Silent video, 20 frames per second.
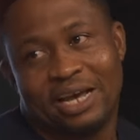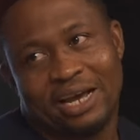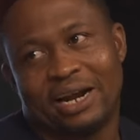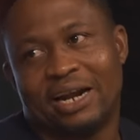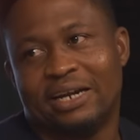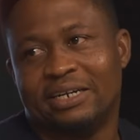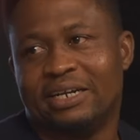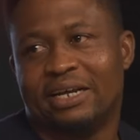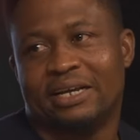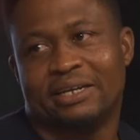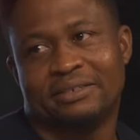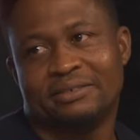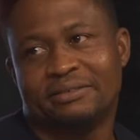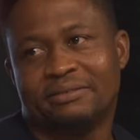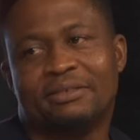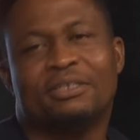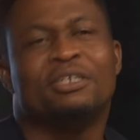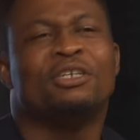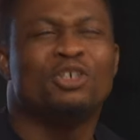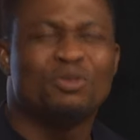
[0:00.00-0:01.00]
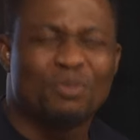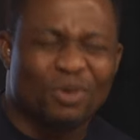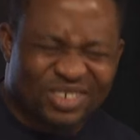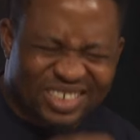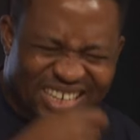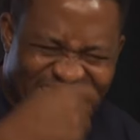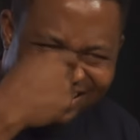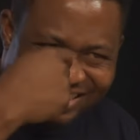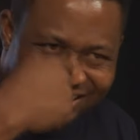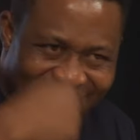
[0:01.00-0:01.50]
and there. You must
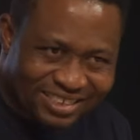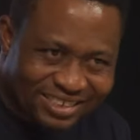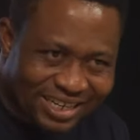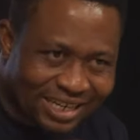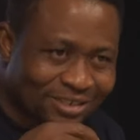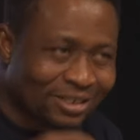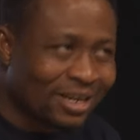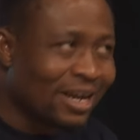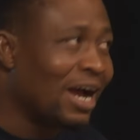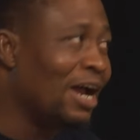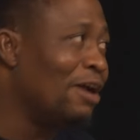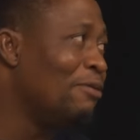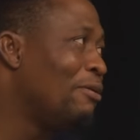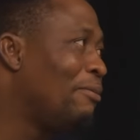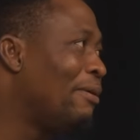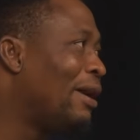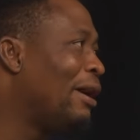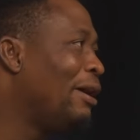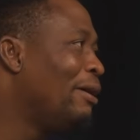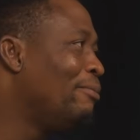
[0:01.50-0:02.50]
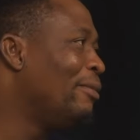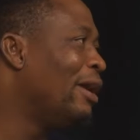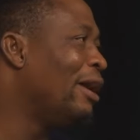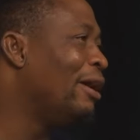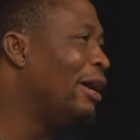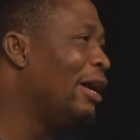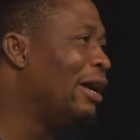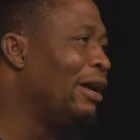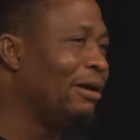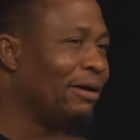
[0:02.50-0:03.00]
exercise. I remember
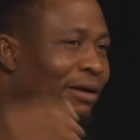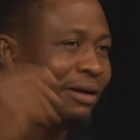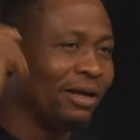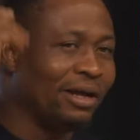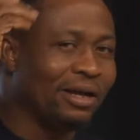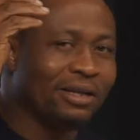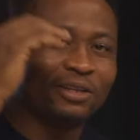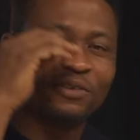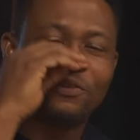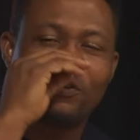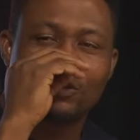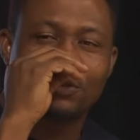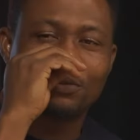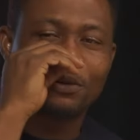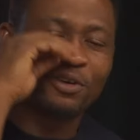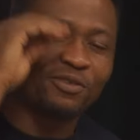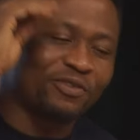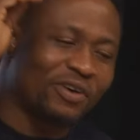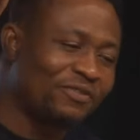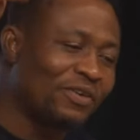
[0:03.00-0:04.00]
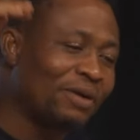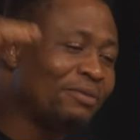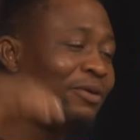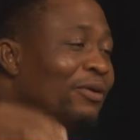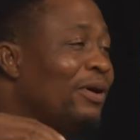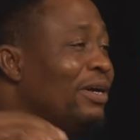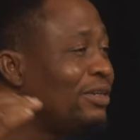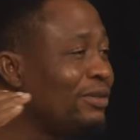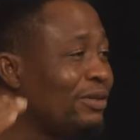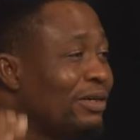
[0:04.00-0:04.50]
the firstborn of our family
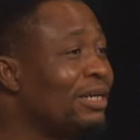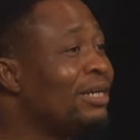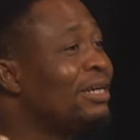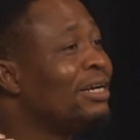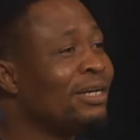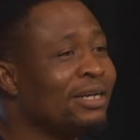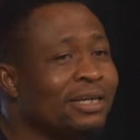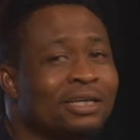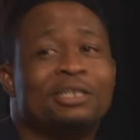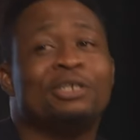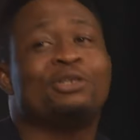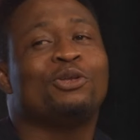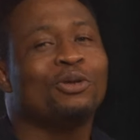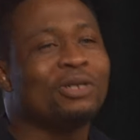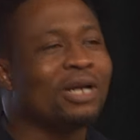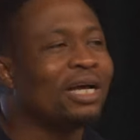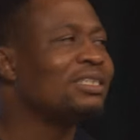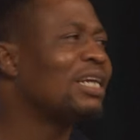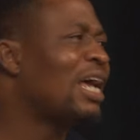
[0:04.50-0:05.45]
when they told us,